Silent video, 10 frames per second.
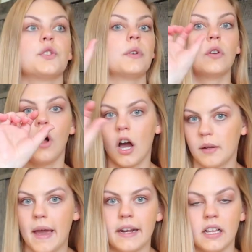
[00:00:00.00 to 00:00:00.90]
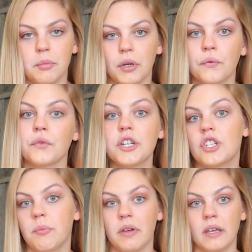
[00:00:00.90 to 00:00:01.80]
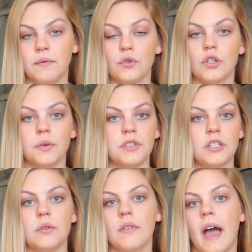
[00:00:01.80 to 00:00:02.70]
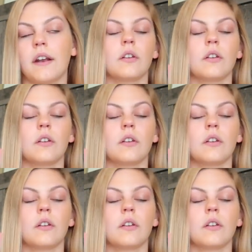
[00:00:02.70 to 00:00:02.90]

So it'll automatically put free shipping if you chose to do that.